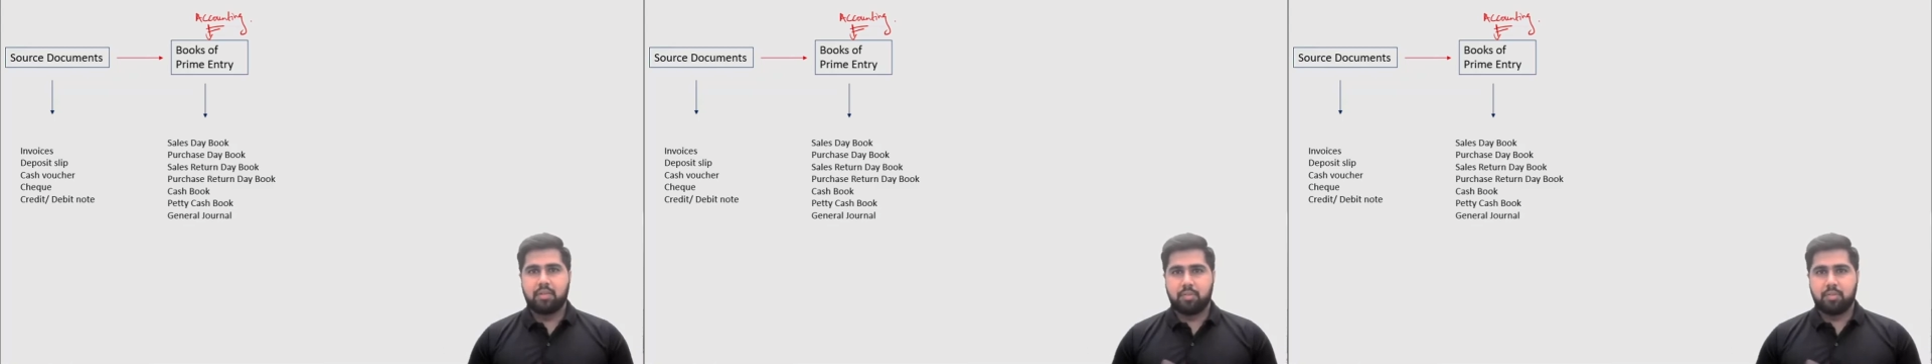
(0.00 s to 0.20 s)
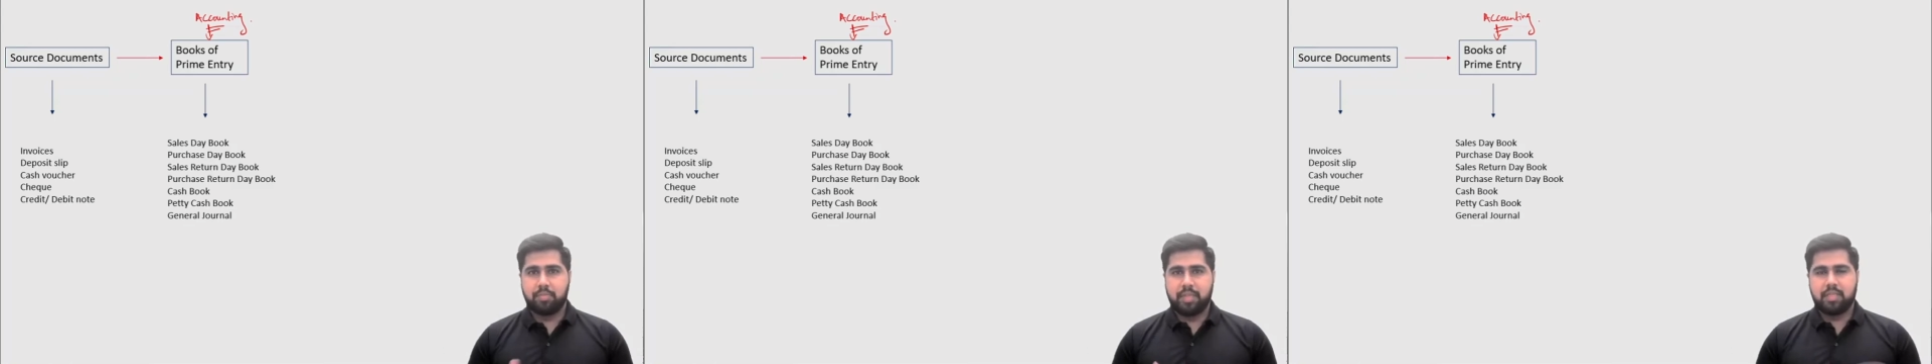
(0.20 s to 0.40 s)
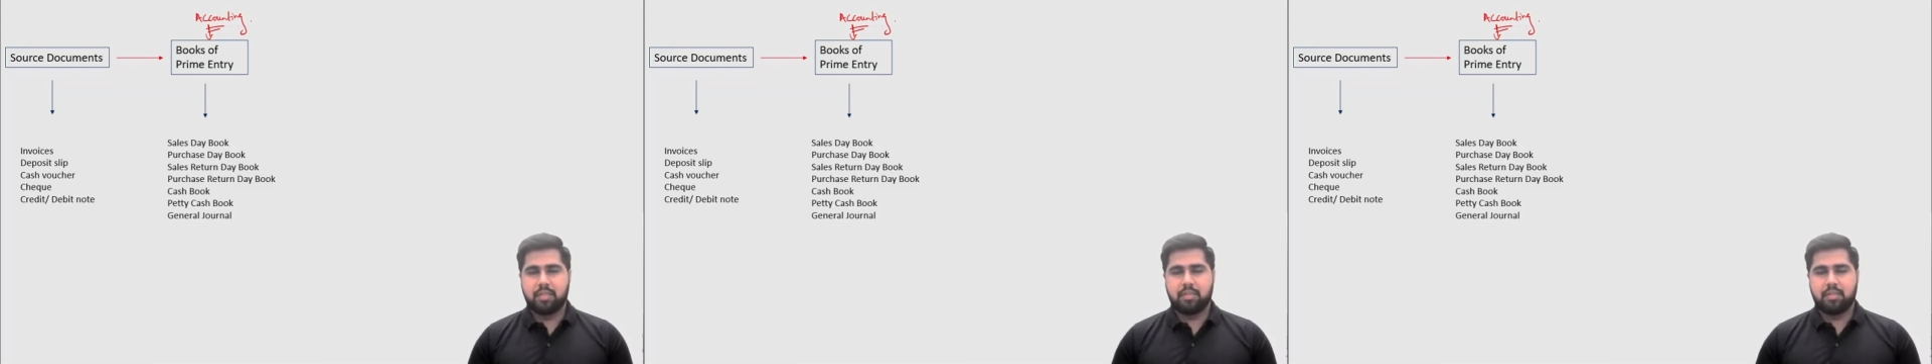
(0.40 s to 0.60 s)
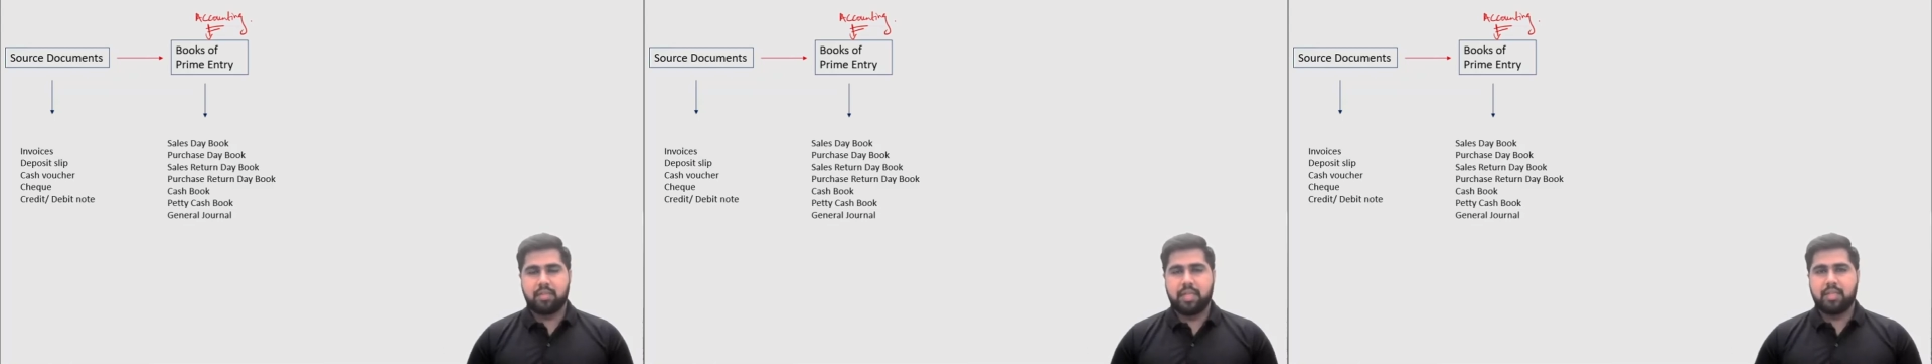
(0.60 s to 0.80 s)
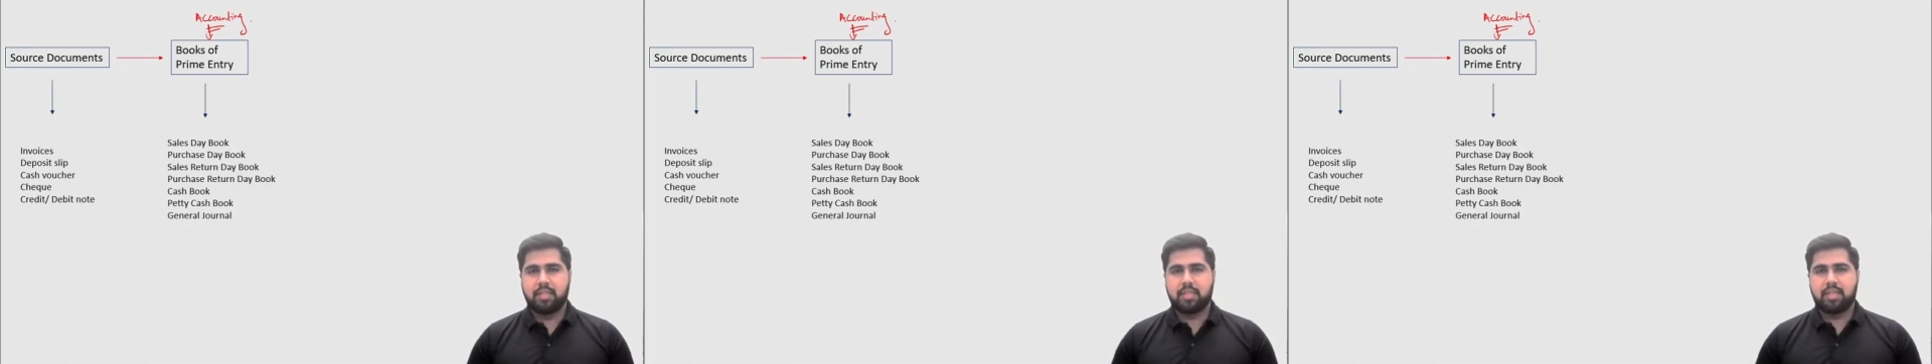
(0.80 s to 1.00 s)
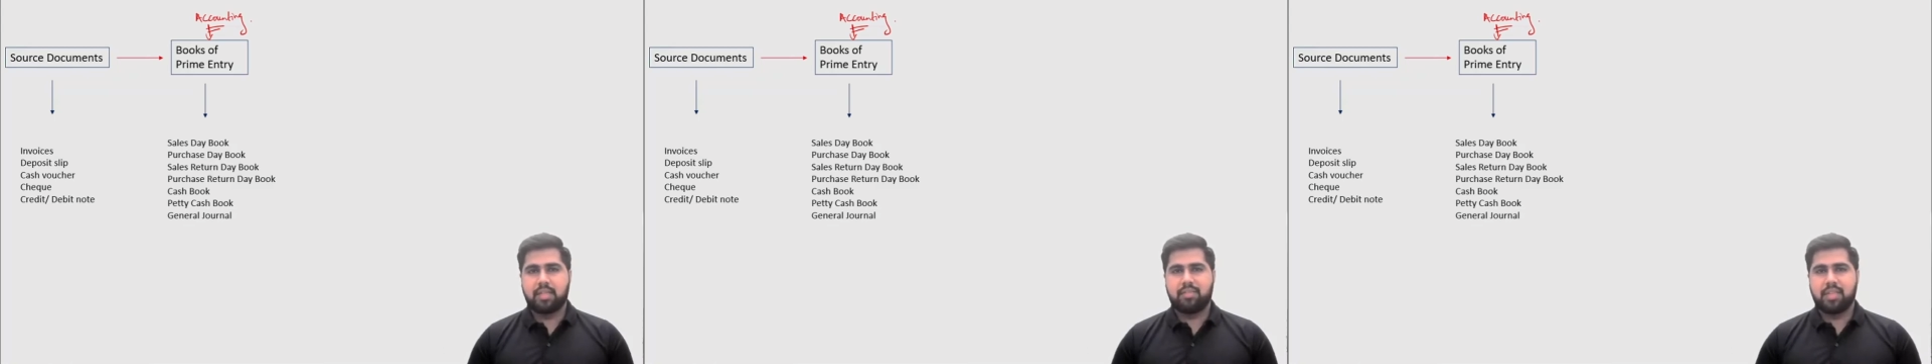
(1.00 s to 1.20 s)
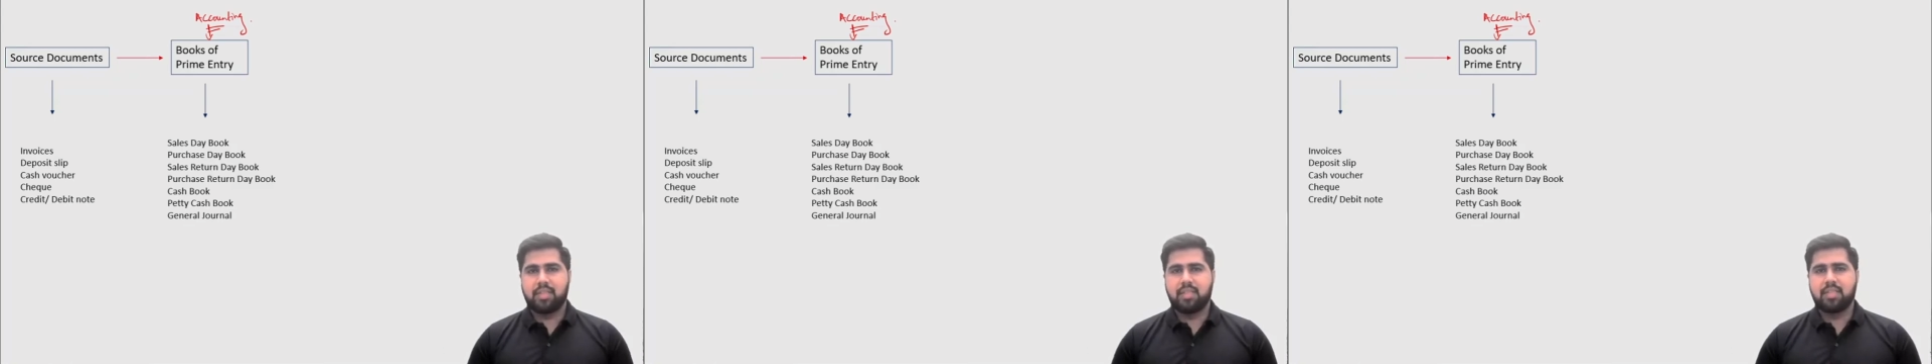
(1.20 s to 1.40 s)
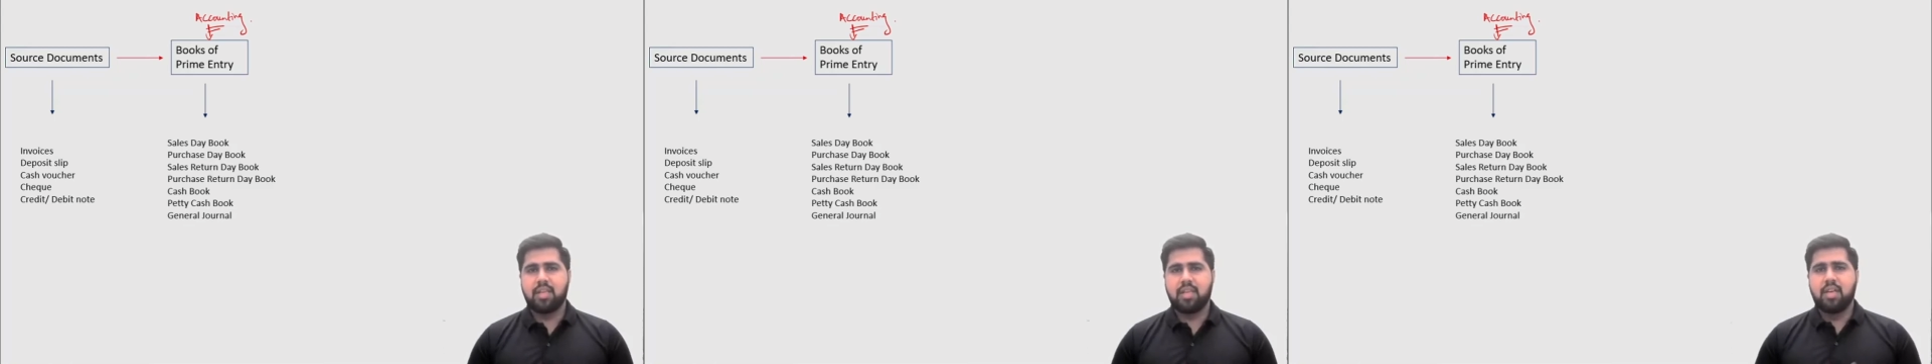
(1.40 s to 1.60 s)
to print, right? Stuff like
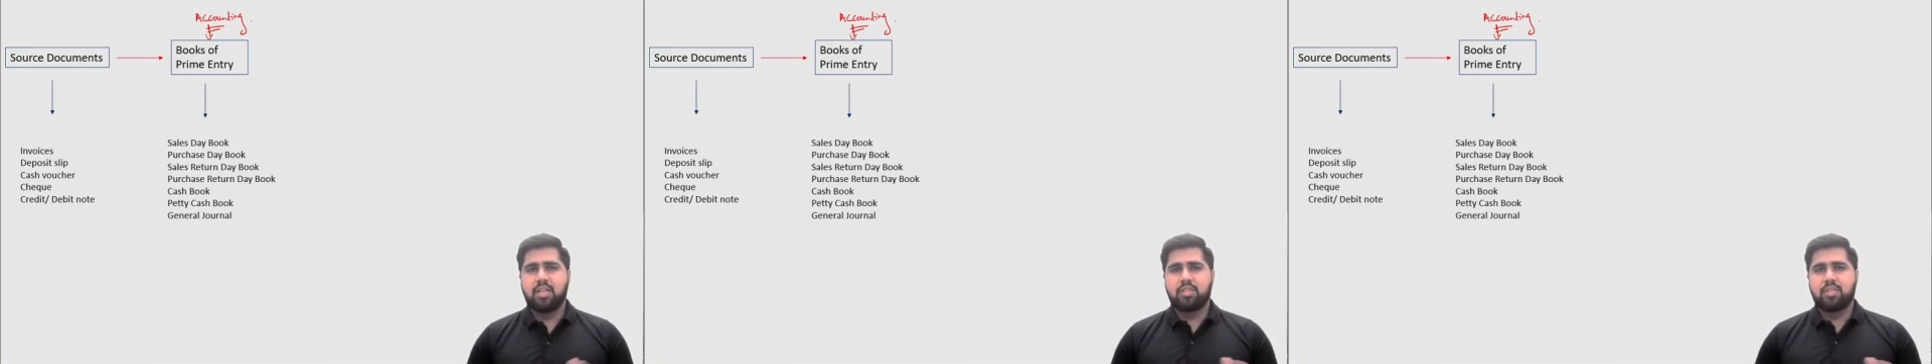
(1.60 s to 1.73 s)
this.